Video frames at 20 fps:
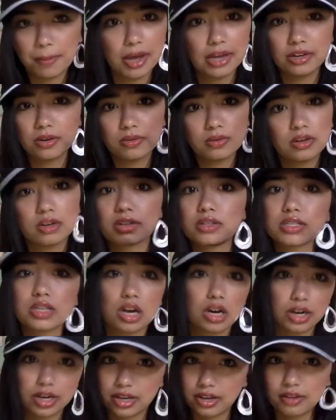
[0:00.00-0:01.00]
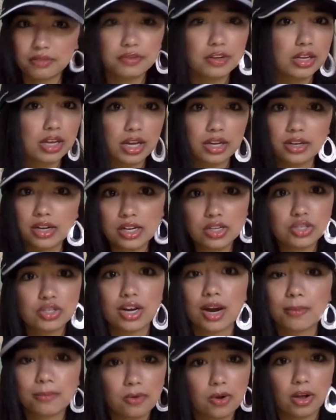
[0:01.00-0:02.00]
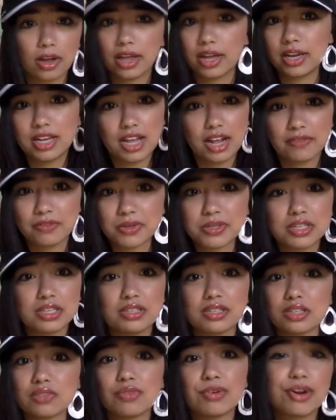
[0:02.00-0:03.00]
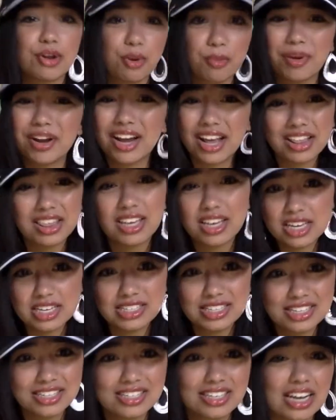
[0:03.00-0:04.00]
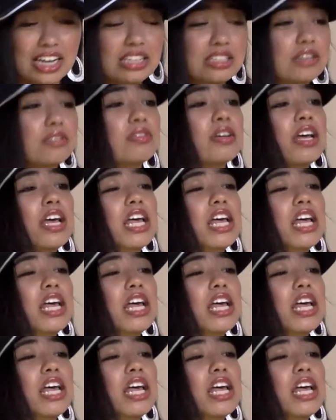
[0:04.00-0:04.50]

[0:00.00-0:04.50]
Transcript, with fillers: I don't, sorry if I get his job wrong and he ever sees this video, but I think he's a detective.